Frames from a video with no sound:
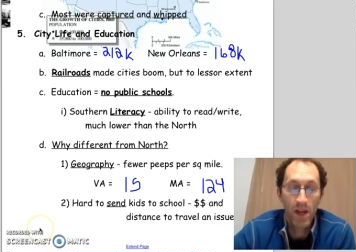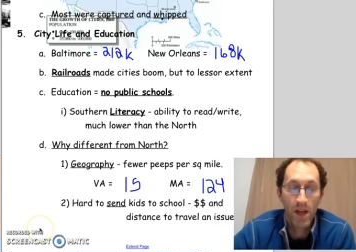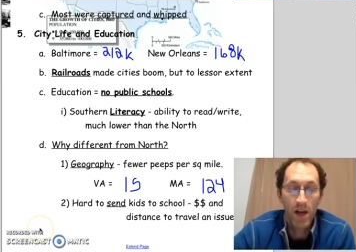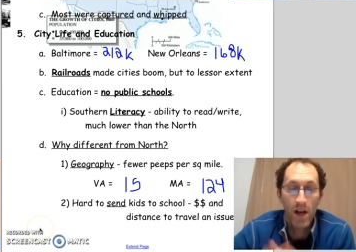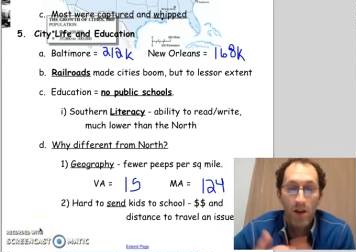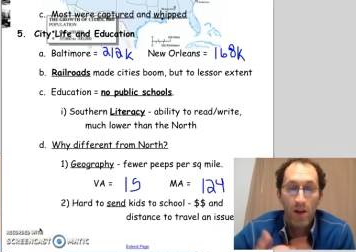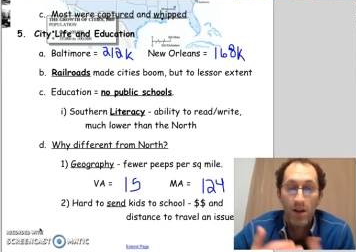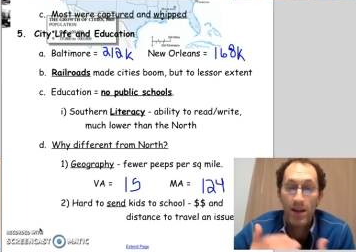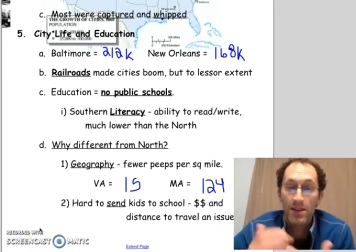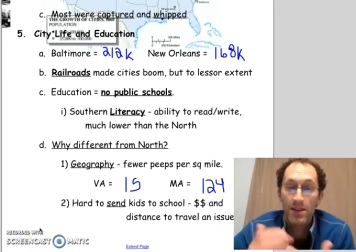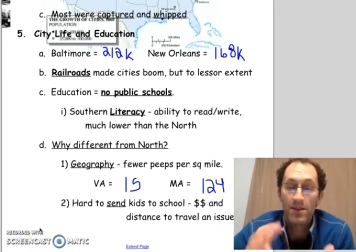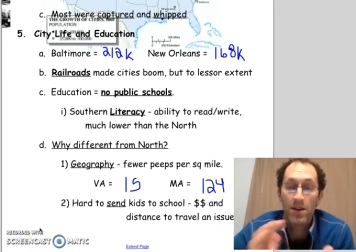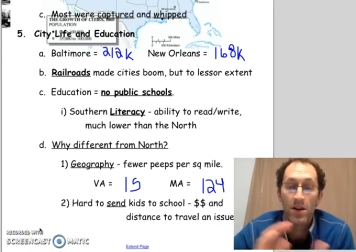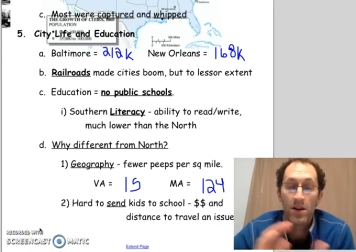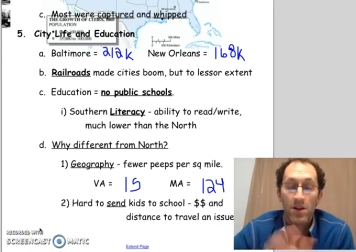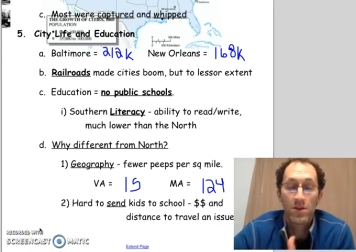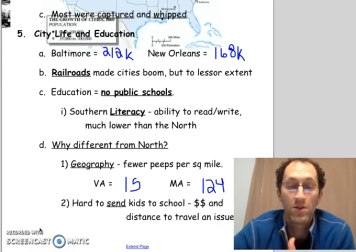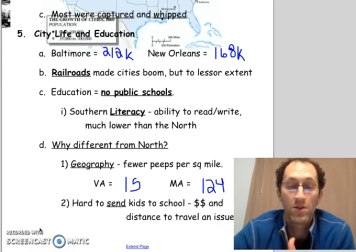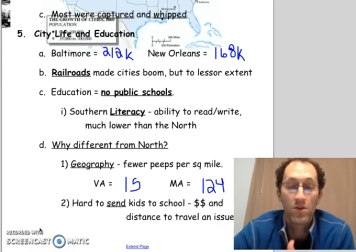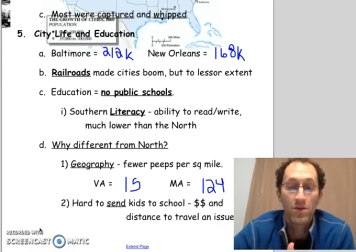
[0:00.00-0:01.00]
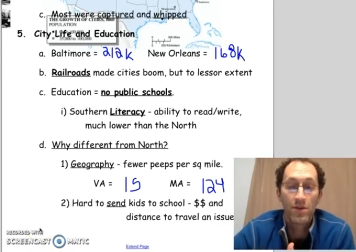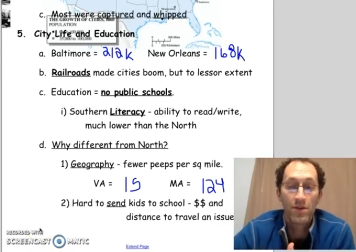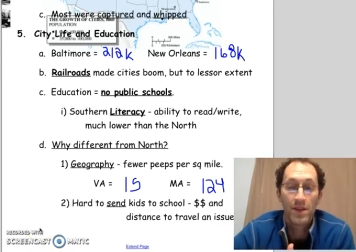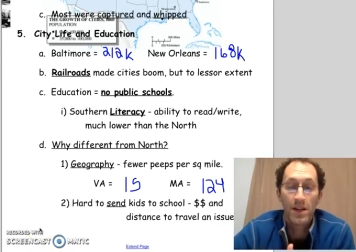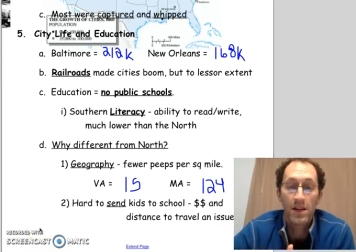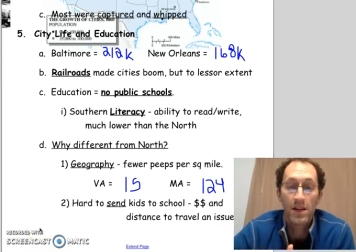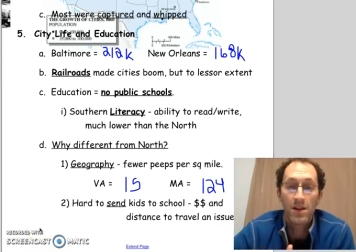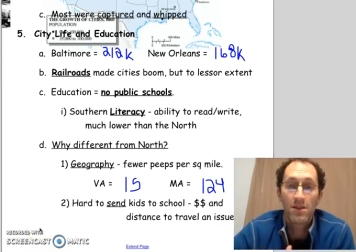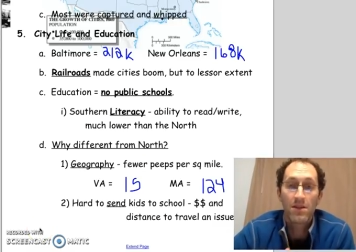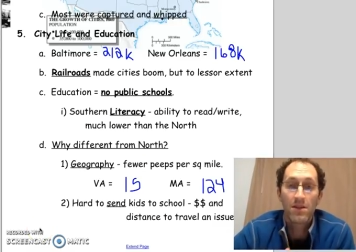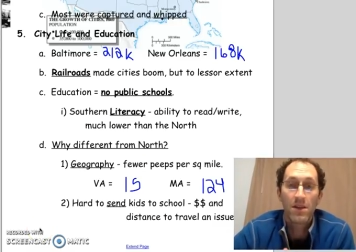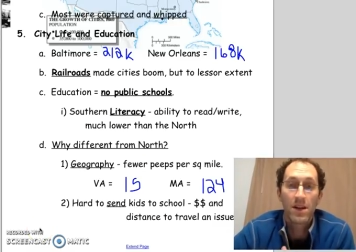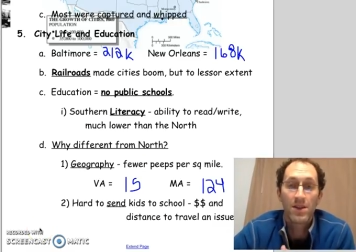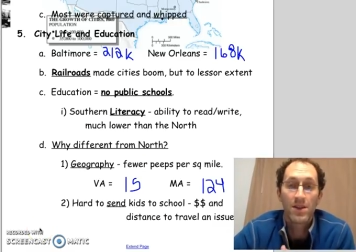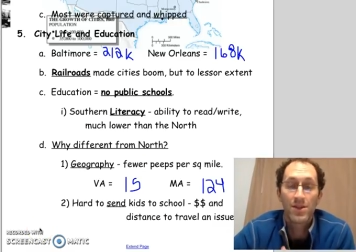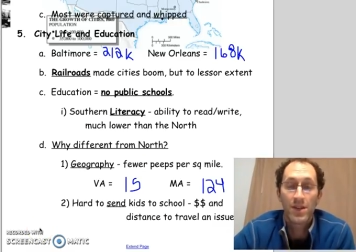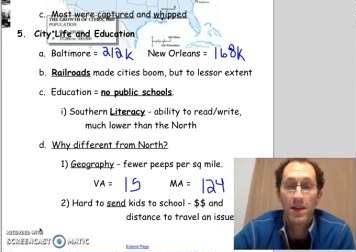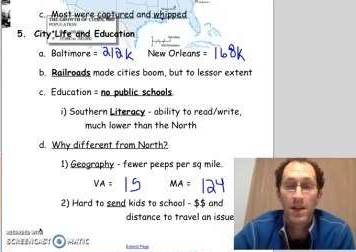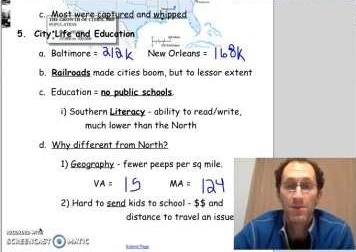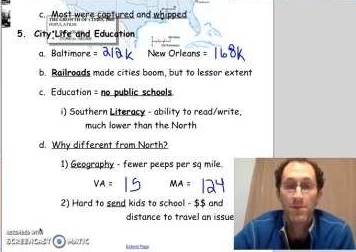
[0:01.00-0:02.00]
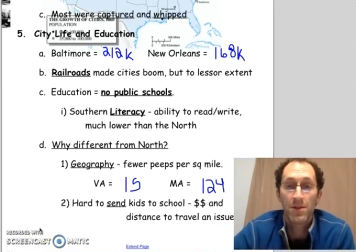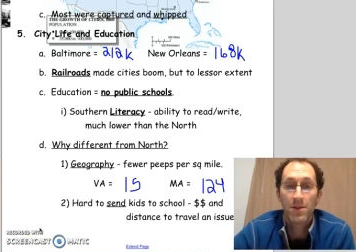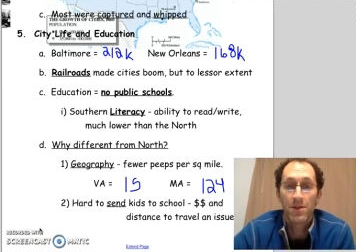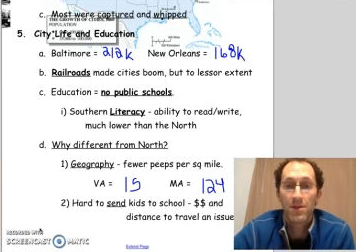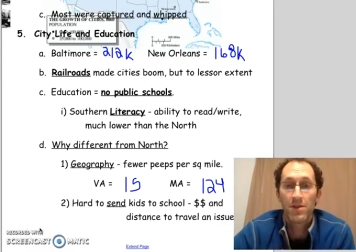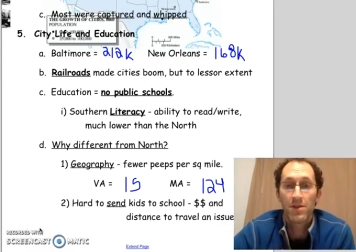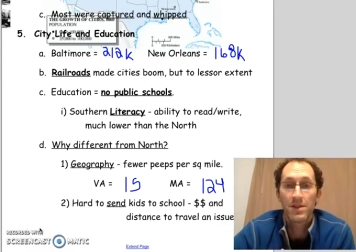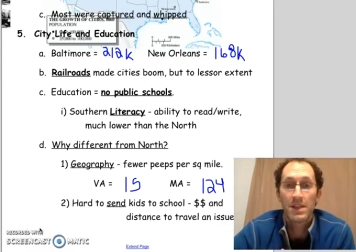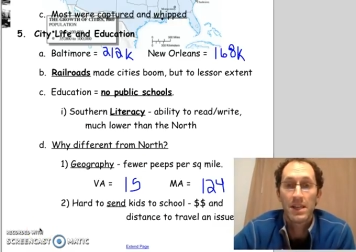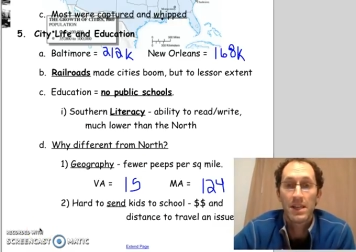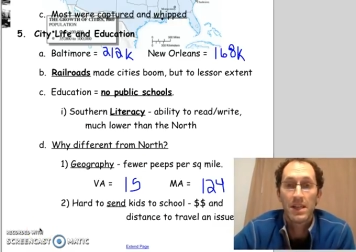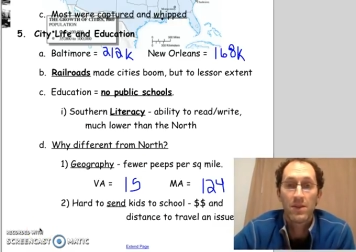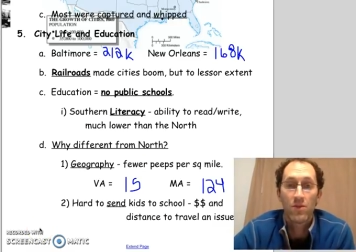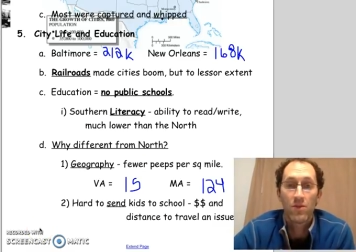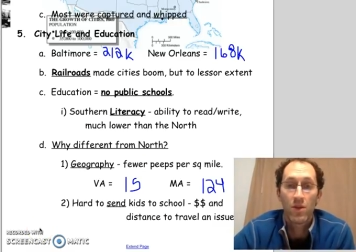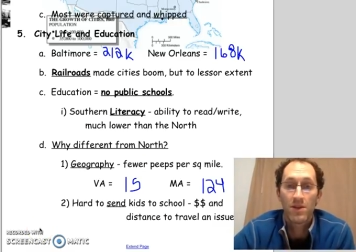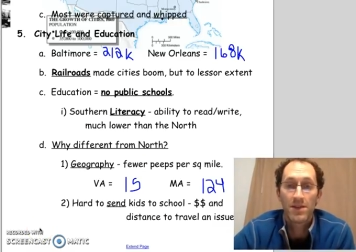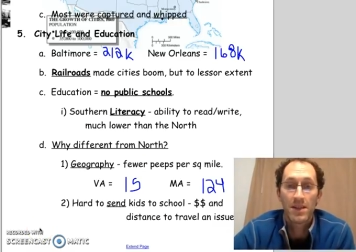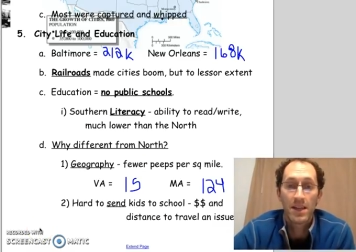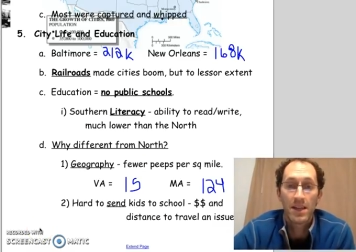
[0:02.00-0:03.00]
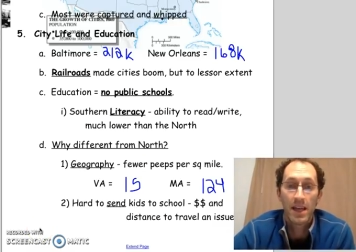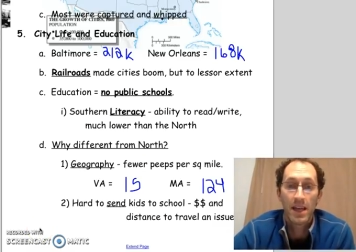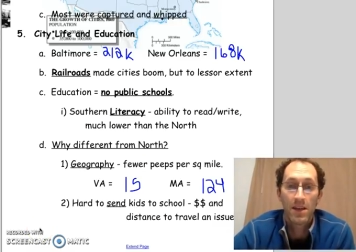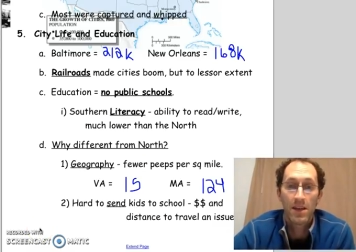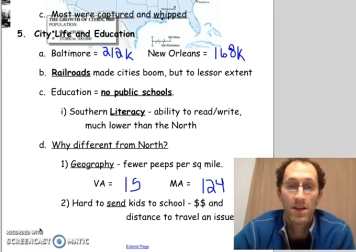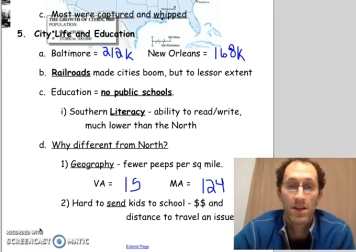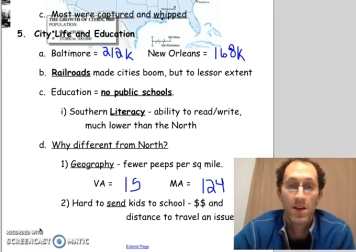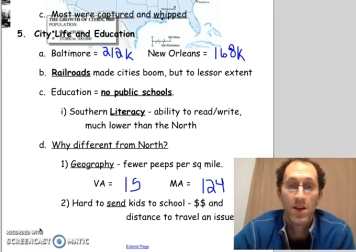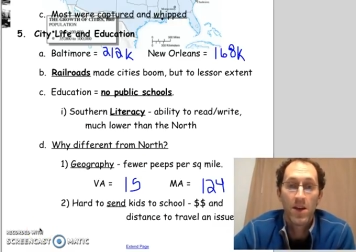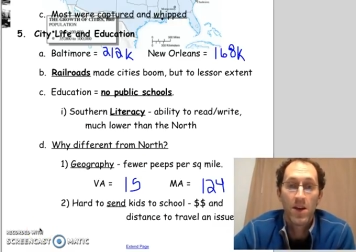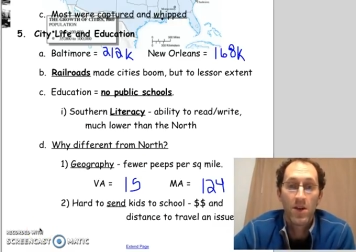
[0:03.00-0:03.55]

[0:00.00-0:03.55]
All right, our goal there on chapter 13, once again,